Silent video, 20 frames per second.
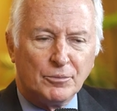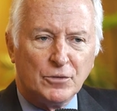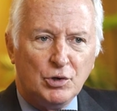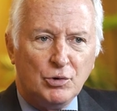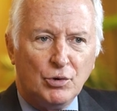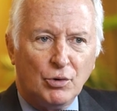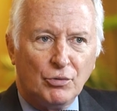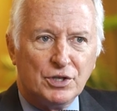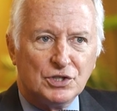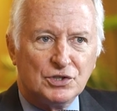
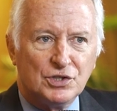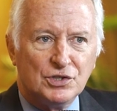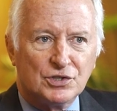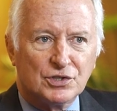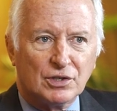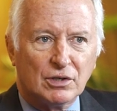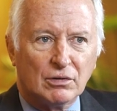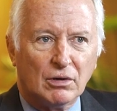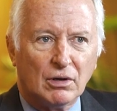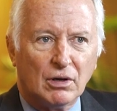You know, this
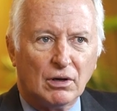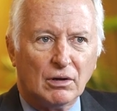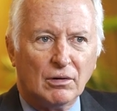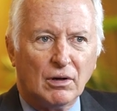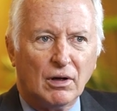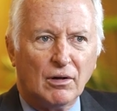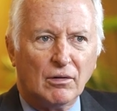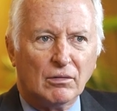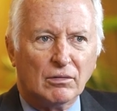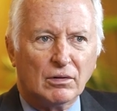is
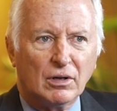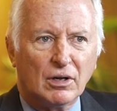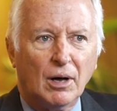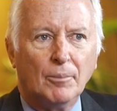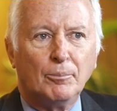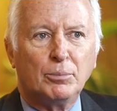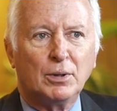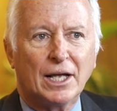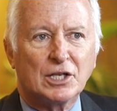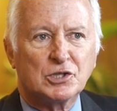a
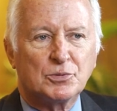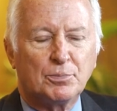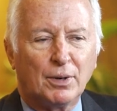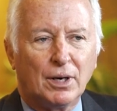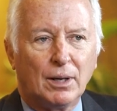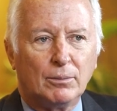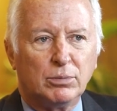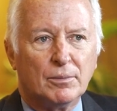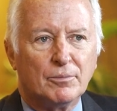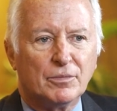complex
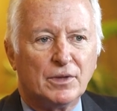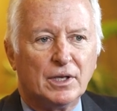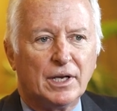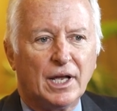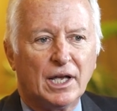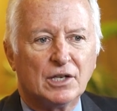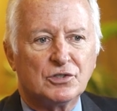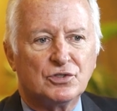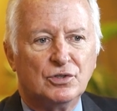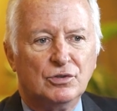problem that
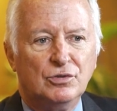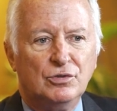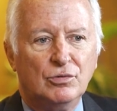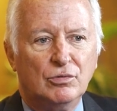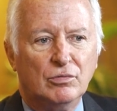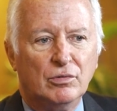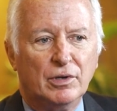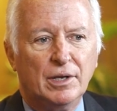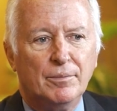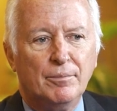has to
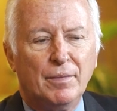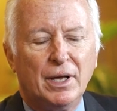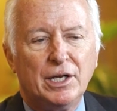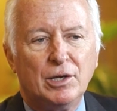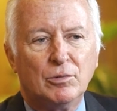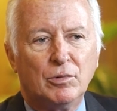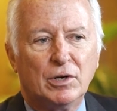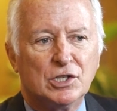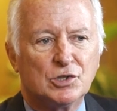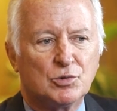do in
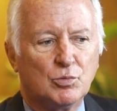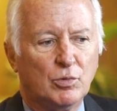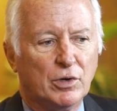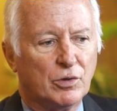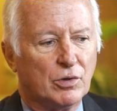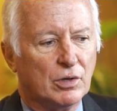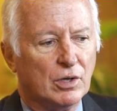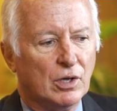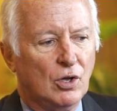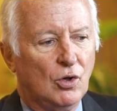many ways
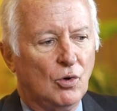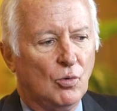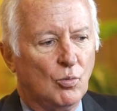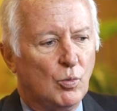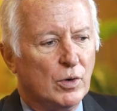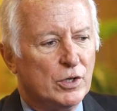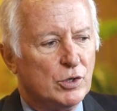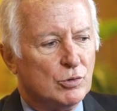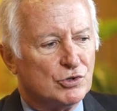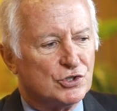with
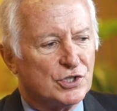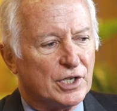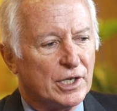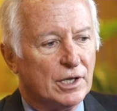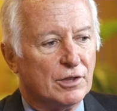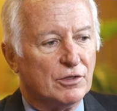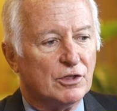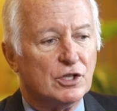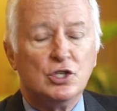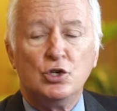when you
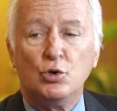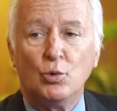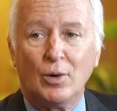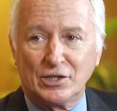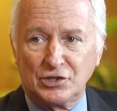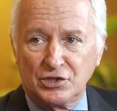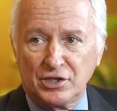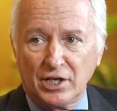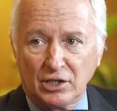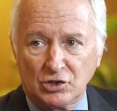say the
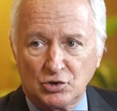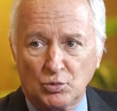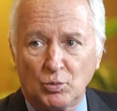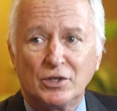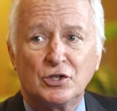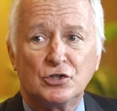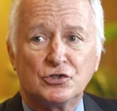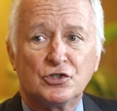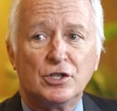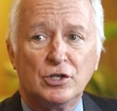U.S. thinks.
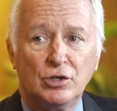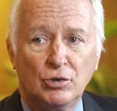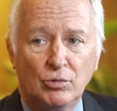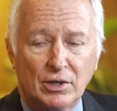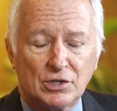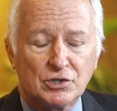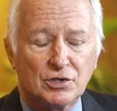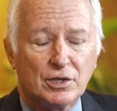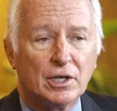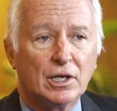What does the
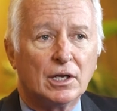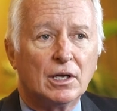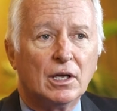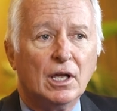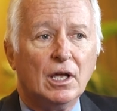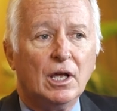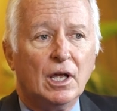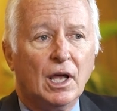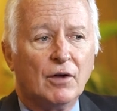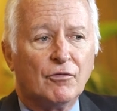U.S. think?
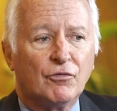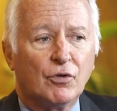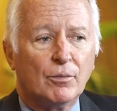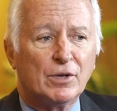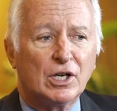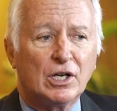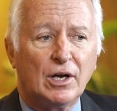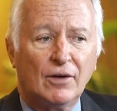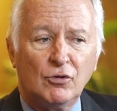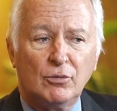From
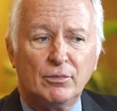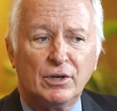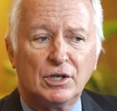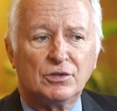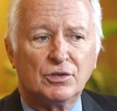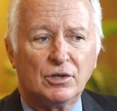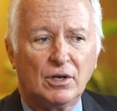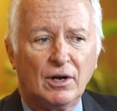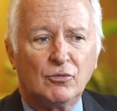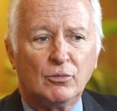the
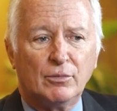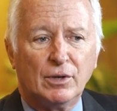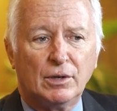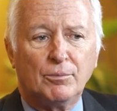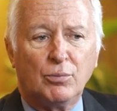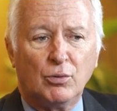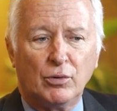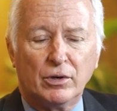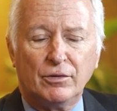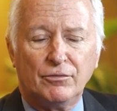
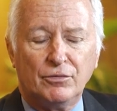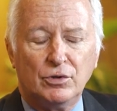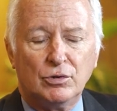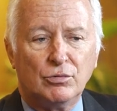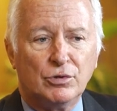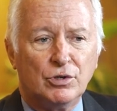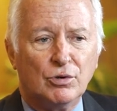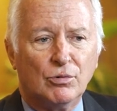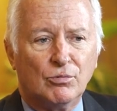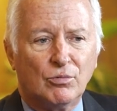government-to-government point of view,
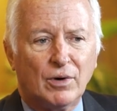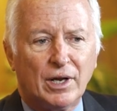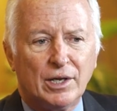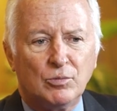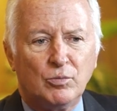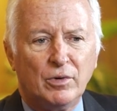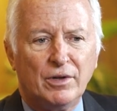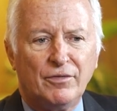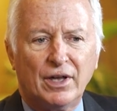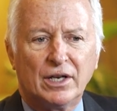you're
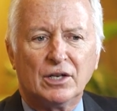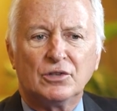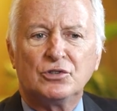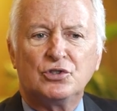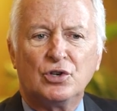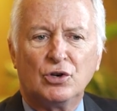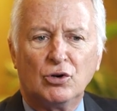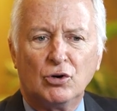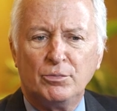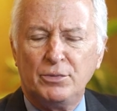right, we've had a
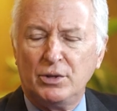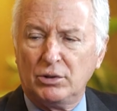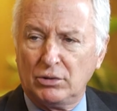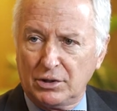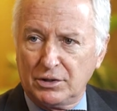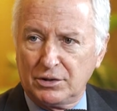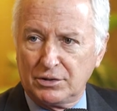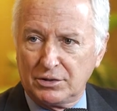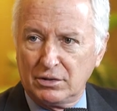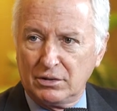
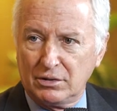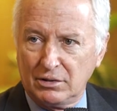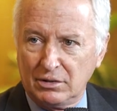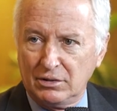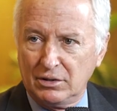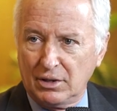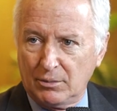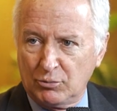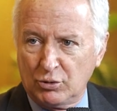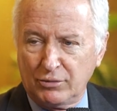turbulent
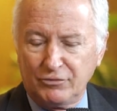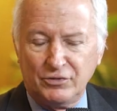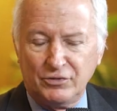number